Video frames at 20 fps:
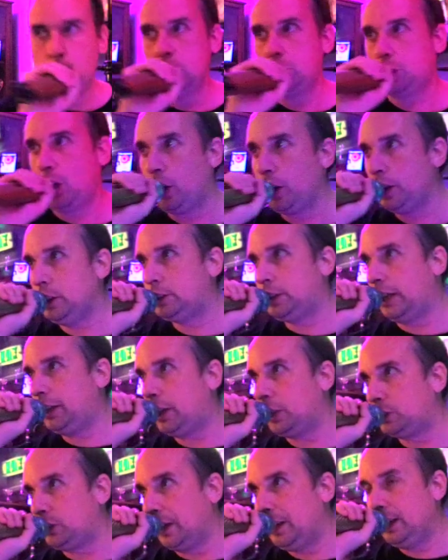he's gotta
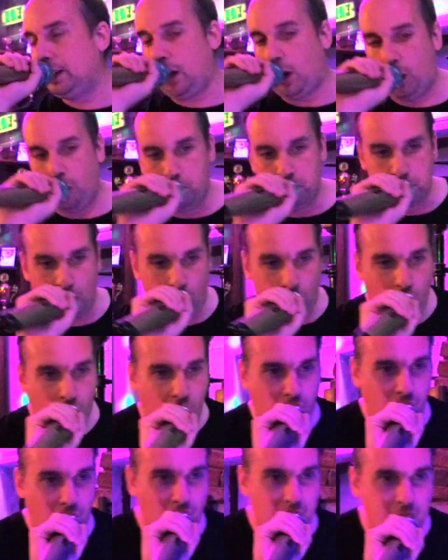take a drink, oh
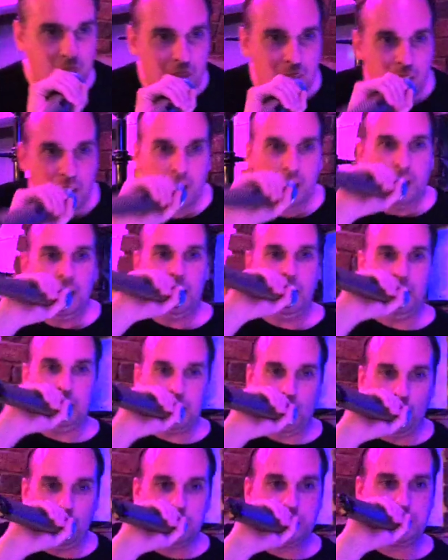boy. He
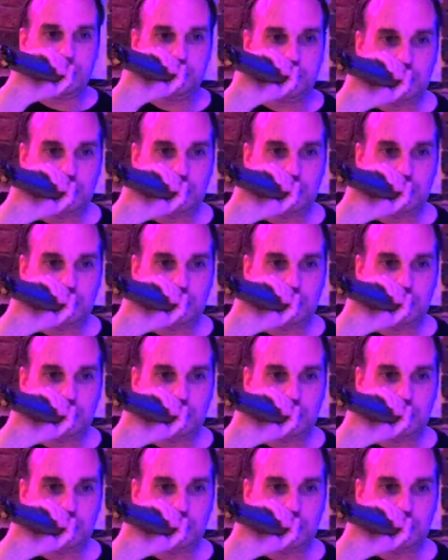got so